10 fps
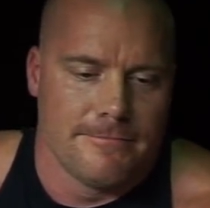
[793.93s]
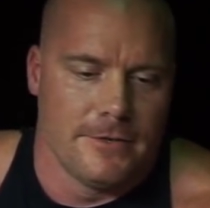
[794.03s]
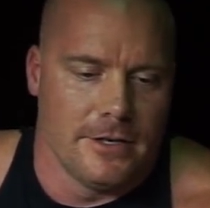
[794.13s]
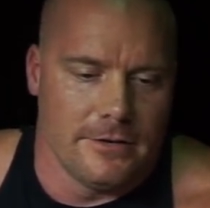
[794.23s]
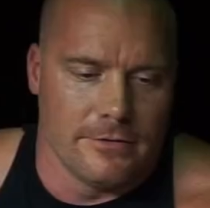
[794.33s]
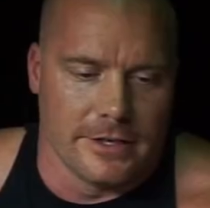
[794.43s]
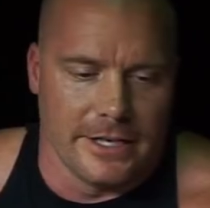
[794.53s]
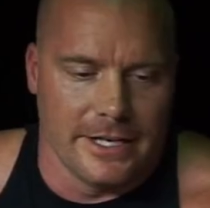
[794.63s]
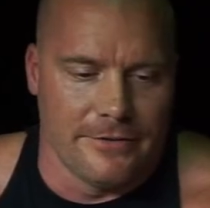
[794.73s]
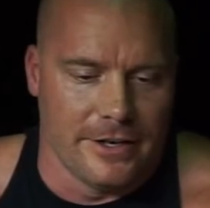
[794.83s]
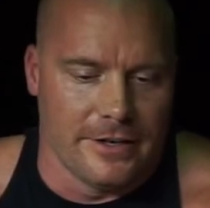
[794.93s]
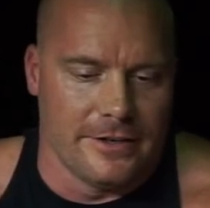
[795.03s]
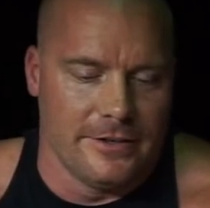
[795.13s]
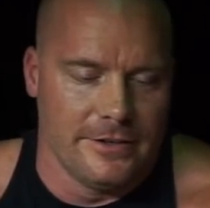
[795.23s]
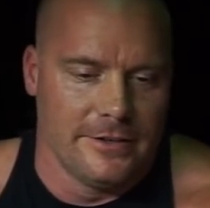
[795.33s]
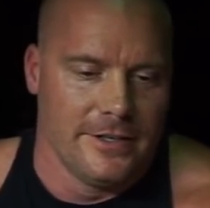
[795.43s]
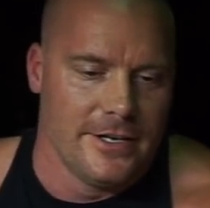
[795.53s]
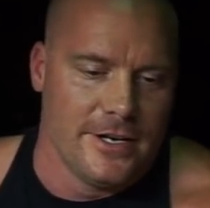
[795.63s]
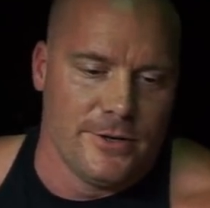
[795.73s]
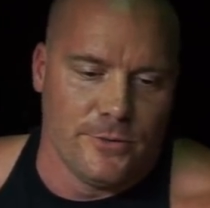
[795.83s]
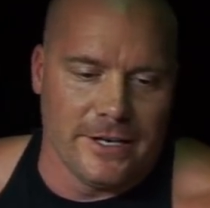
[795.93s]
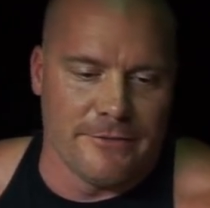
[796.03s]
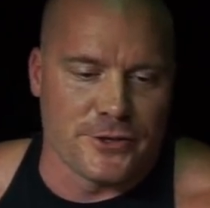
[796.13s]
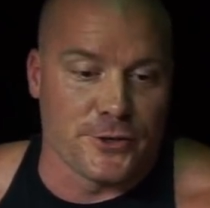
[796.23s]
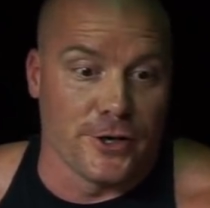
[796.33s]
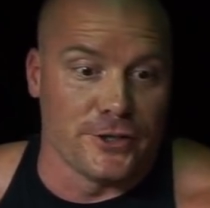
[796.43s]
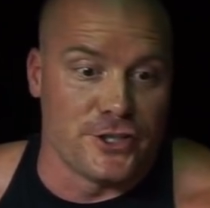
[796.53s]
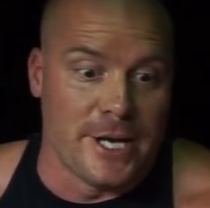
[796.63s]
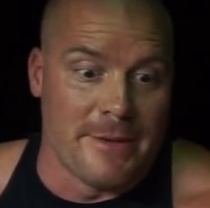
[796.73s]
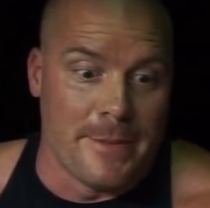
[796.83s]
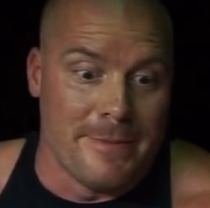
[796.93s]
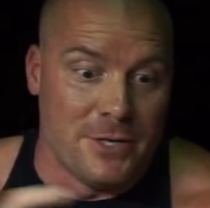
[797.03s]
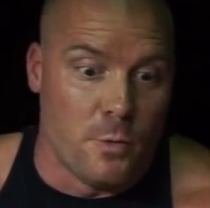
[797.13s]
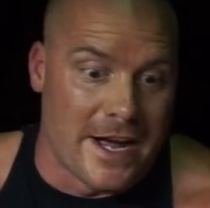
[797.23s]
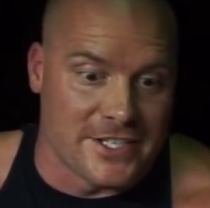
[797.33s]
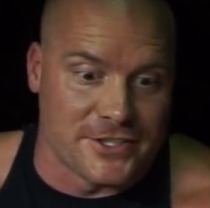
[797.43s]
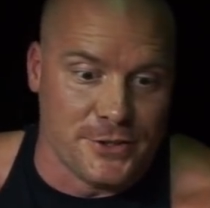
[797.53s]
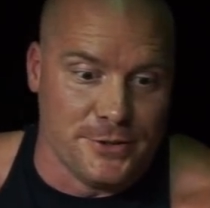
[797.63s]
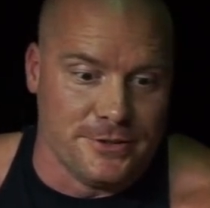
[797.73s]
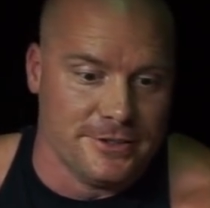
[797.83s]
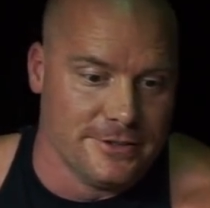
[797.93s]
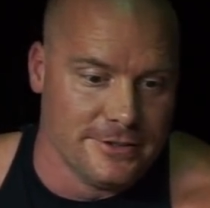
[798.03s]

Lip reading: No, we're going to have we'll have the strongest gym in the Midwest soon.